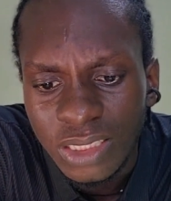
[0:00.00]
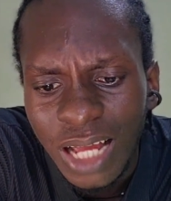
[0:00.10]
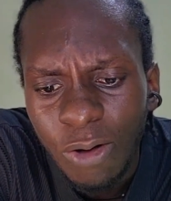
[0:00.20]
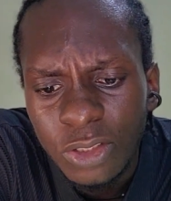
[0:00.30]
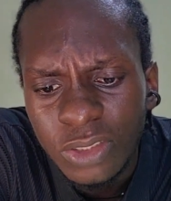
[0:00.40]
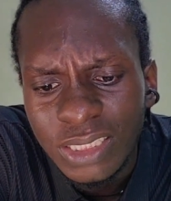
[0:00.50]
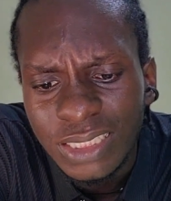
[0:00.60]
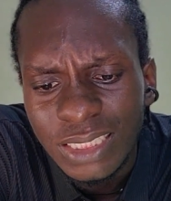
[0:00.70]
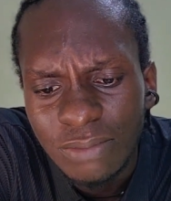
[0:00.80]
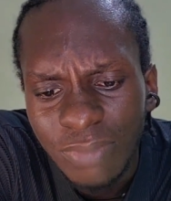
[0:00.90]
I want to see
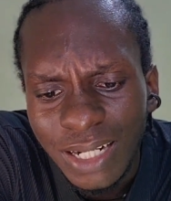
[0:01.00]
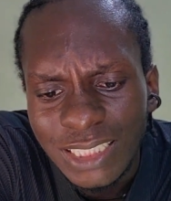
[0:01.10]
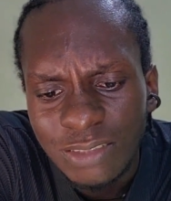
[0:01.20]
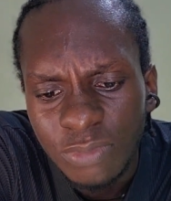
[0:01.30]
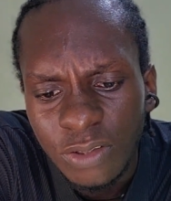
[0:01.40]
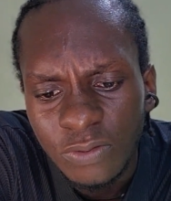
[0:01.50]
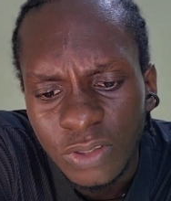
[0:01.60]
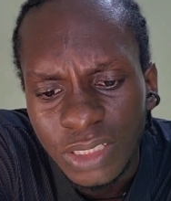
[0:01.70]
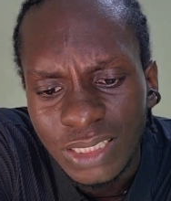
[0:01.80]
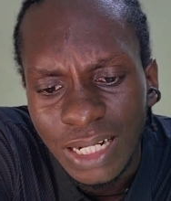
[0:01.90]
the maximum
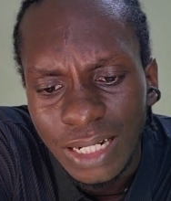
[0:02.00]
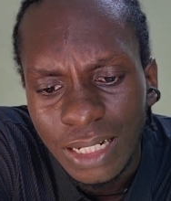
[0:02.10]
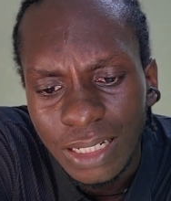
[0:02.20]
voltage I can